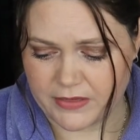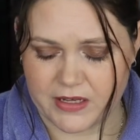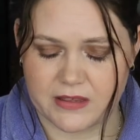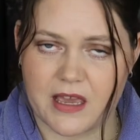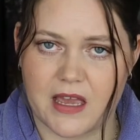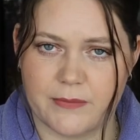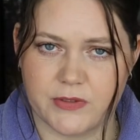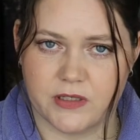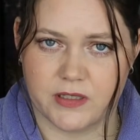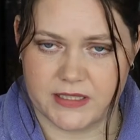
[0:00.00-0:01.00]
I think it's
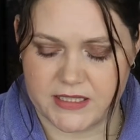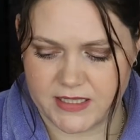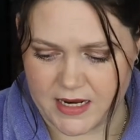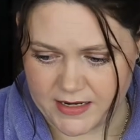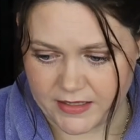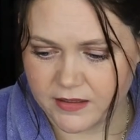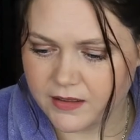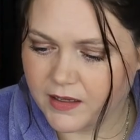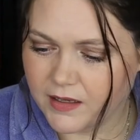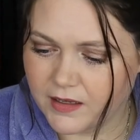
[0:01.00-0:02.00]
absolutely stunning.
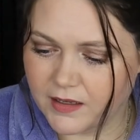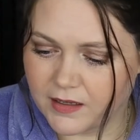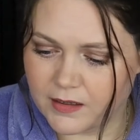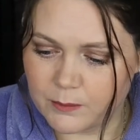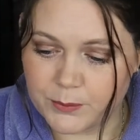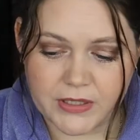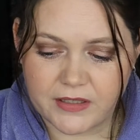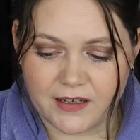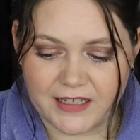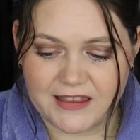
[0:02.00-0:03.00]

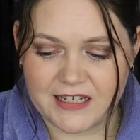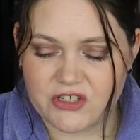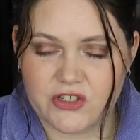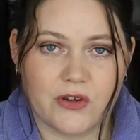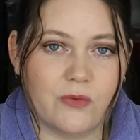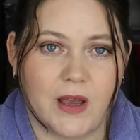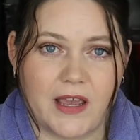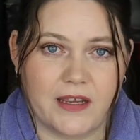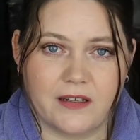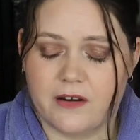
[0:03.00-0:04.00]
But there's no
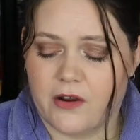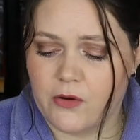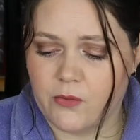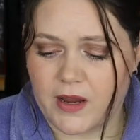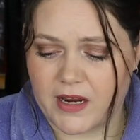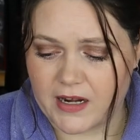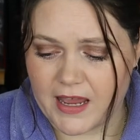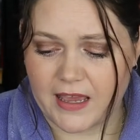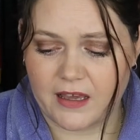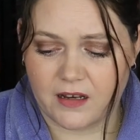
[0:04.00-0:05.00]
way in
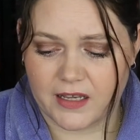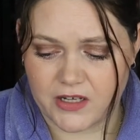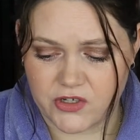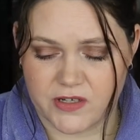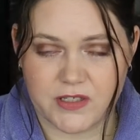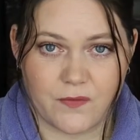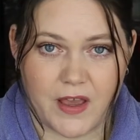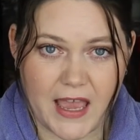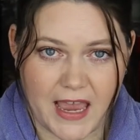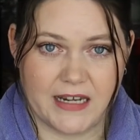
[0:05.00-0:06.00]
hell I could
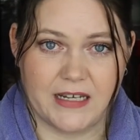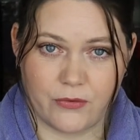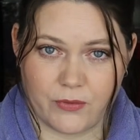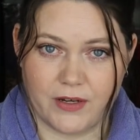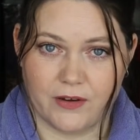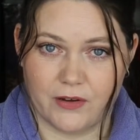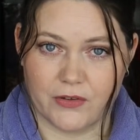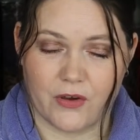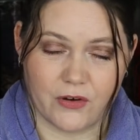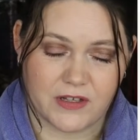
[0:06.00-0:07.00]
justify
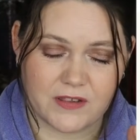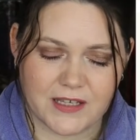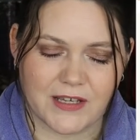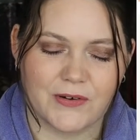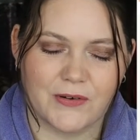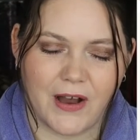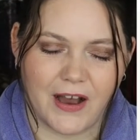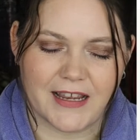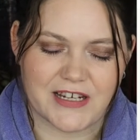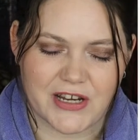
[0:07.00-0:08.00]
$83 on a single
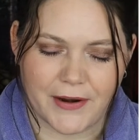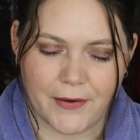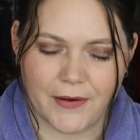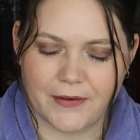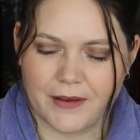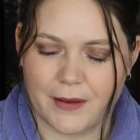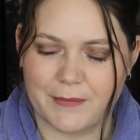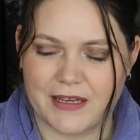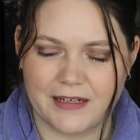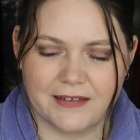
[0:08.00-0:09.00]
eyeshadow. I
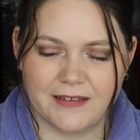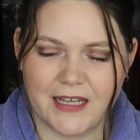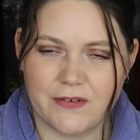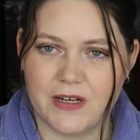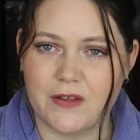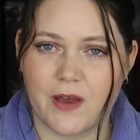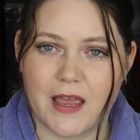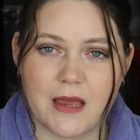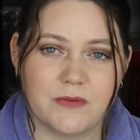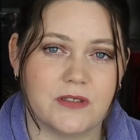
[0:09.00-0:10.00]
mean, even if I
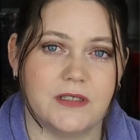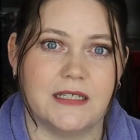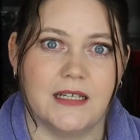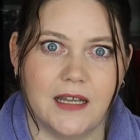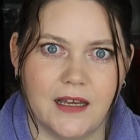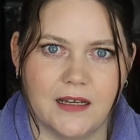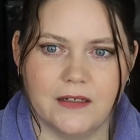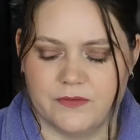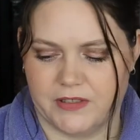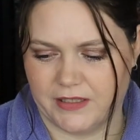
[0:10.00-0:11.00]
absolutely
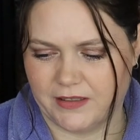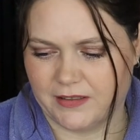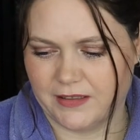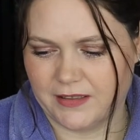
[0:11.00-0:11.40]
loved it,